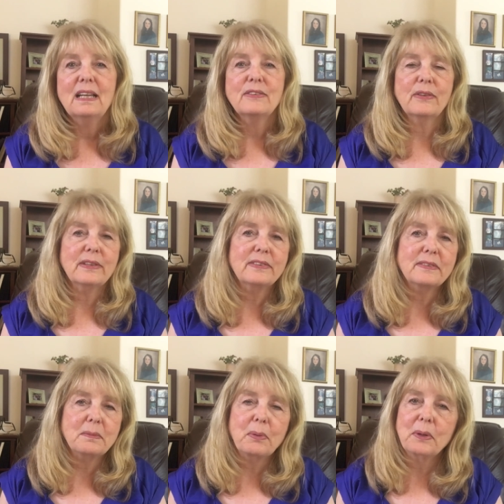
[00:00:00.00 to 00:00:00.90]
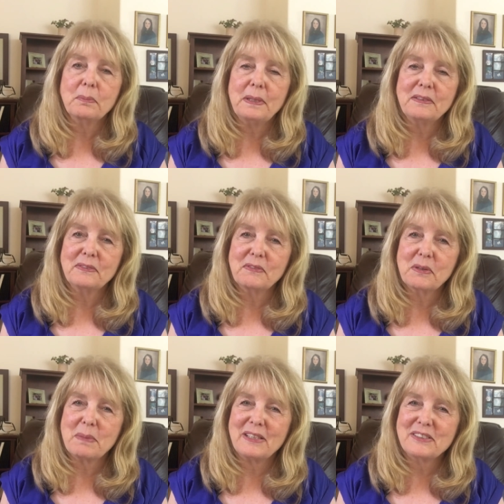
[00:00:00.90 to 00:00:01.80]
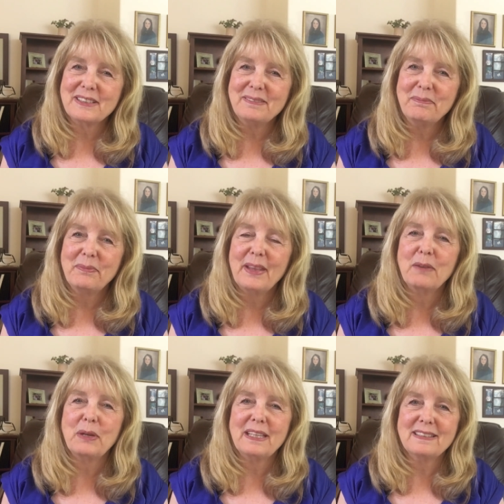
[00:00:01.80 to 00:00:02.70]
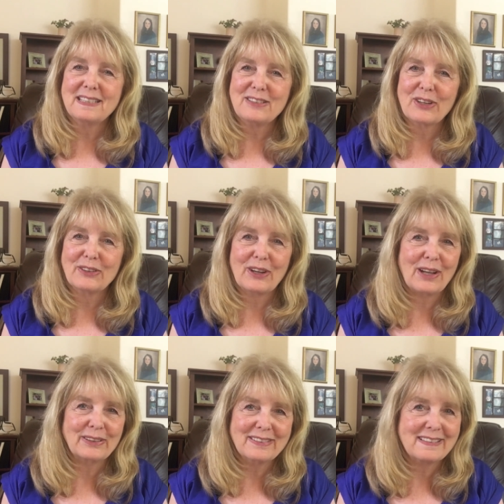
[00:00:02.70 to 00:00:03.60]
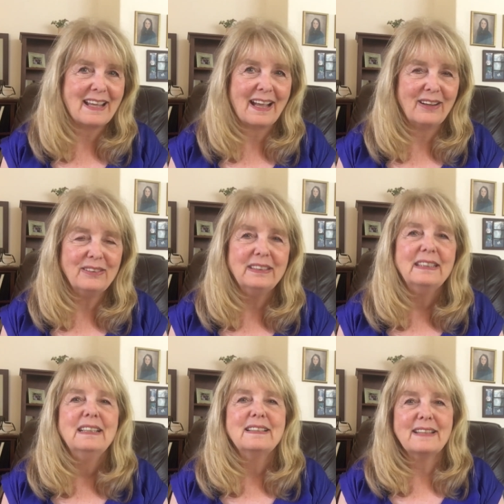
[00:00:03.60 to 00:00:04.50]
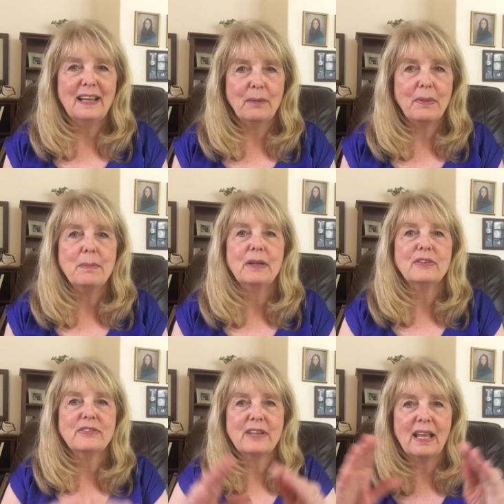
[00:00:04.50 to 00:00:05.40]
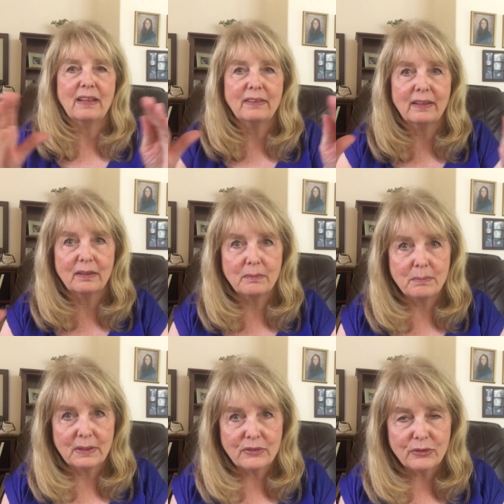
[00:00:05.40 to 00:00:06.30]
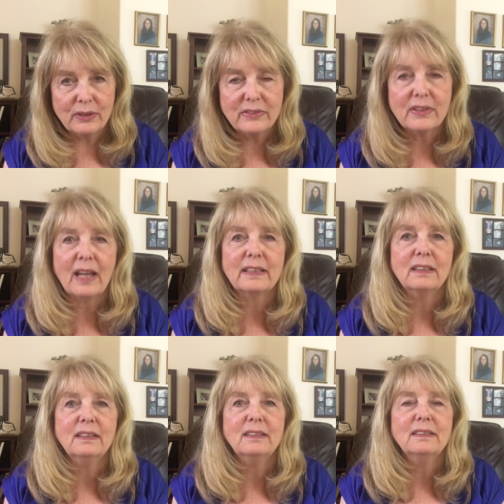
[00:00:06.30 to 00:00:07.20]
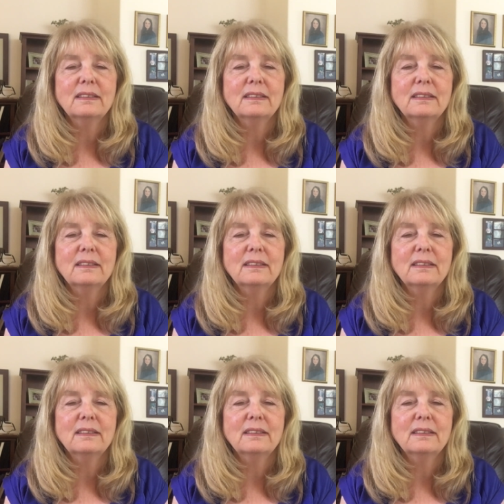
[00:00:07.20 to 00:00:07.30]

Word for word: So this is an important piece of information that we can teach our daughters now to help them understand the menstrual cycle